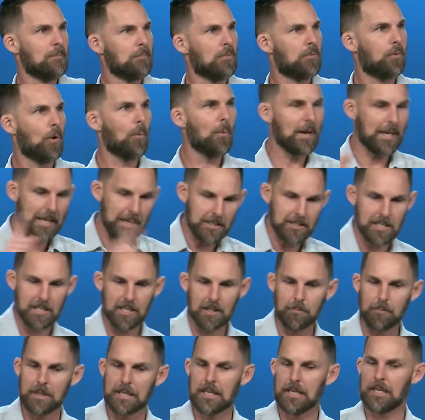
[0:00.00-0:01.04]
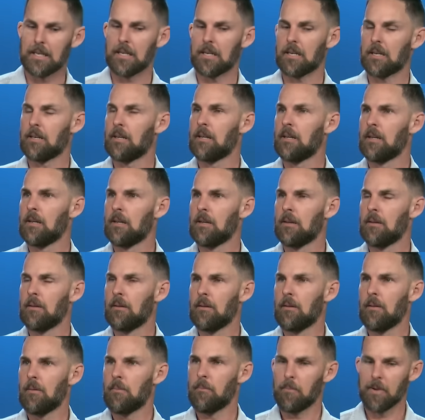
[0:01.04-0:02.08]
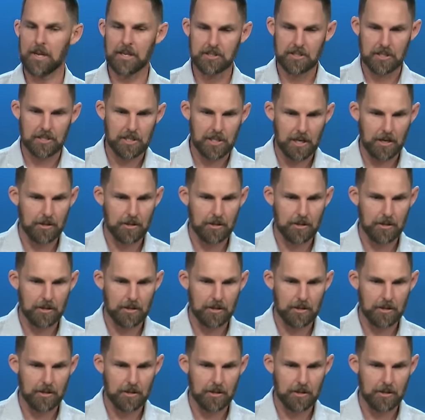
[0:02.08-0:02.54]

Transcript: before we get to the beginning because it's